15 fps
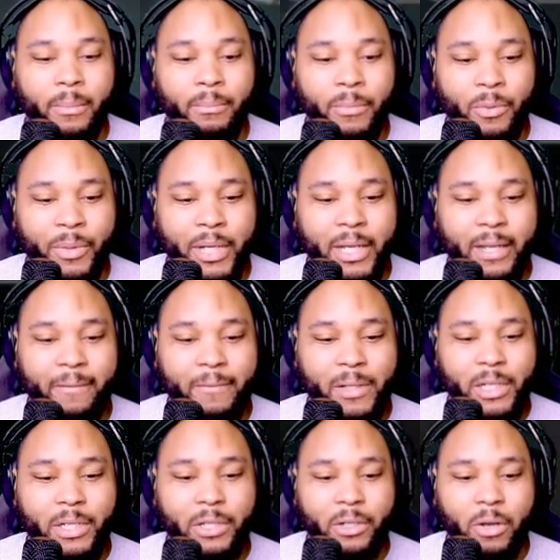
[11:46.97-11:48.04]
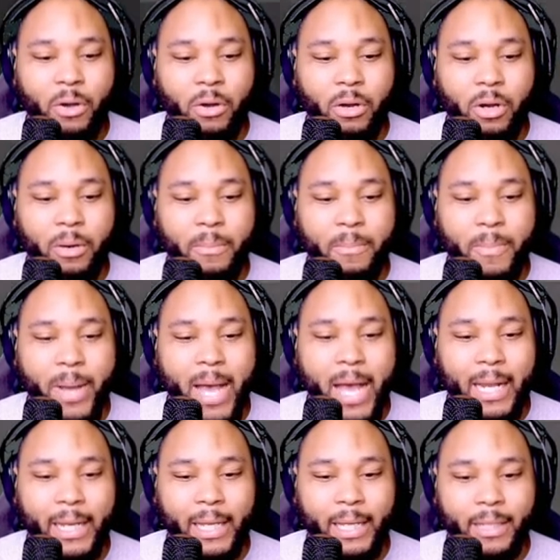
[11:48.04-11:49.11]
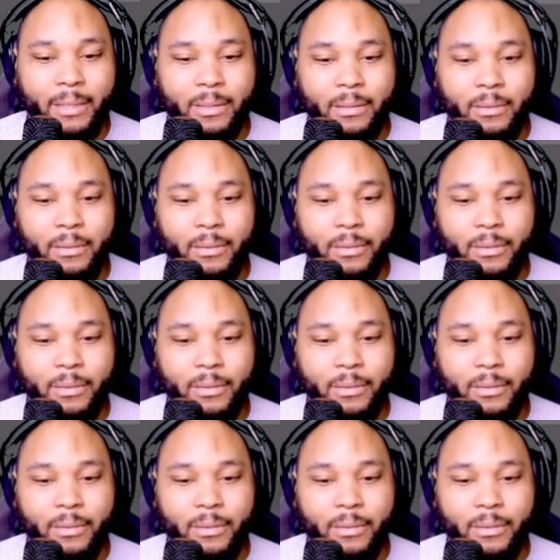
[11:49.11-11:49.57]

but we did finish our bodies.